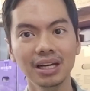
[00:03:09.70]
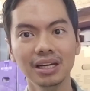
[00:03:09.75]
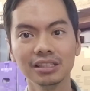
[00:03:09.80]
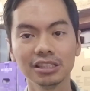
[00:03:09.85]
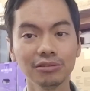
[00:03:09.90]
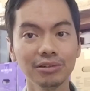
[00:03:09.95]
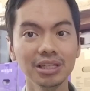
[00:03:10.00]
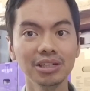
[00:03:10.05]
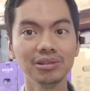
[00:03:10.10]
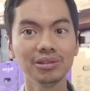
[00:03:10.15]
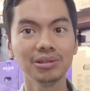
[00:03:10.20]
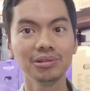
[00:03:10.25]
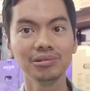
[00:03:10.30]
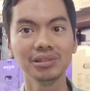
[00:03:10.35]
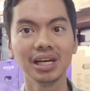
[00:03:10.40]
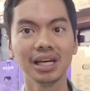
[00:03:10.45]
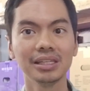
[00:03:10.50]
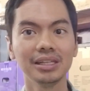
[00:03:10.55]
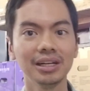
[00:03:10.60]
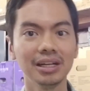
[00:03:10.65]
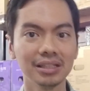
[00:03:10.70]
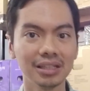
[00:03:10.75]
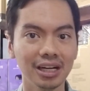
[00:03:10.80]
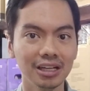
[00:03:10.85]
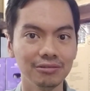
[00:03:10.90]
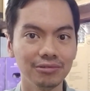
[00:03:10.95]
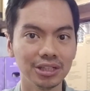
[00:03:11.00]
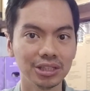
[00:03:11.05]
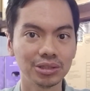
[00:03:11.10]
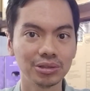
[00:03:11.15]
So we don't do that here at
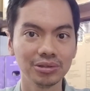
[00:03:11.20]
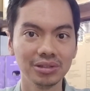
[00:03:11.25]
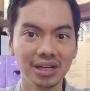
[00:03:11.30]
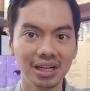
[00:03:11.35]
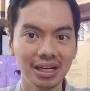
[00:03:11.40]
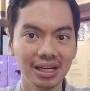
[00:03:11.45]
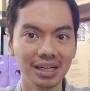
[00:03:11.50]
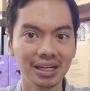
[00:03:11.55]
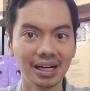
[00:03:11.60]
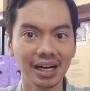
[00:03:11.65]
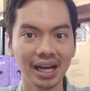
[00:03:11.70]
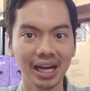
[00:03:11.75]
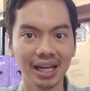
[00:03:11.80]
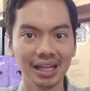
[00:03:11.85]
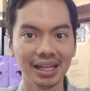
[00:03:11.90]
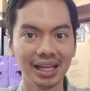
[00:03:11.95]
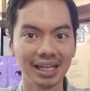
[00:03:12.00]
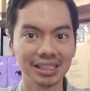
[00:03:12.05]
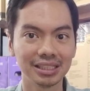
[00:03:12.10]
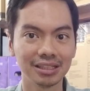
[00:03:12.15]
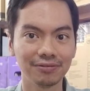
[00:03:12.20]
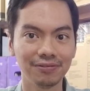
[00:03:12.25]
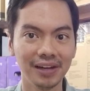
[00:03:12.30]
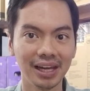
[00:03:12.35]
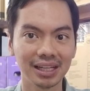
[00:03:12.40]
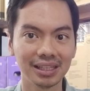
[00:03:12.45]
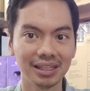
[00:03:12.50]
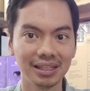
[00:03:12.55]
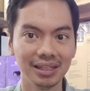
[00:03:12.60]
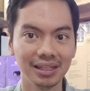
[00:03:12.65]
Hardware Sugar, and that's
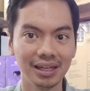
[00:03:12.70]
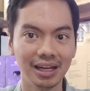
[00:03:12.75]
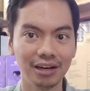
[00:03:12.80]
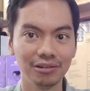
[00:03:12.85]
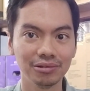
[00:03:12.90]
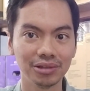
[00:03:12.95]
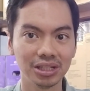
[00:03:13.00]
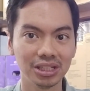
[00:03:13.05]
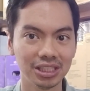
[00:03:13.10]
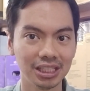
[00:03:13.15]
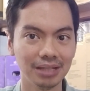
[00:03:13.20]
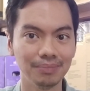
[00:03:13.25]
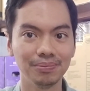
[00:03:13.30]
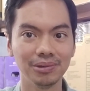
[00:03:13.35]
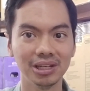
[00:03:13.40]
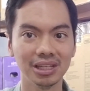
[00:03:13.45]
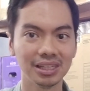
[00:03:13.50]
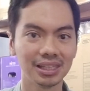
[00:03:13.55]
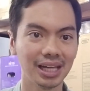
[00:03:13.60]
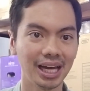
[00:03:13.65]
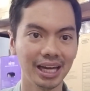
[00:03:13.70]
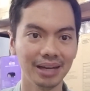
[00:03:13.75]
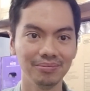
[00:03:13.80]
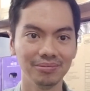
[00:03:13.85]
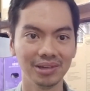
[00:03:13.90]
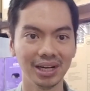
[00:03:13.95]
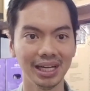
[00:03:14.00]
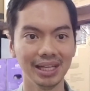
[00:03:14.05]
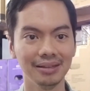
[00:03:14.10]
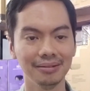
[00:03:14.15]
reflected in our ship on time
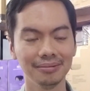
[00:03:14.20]
rate.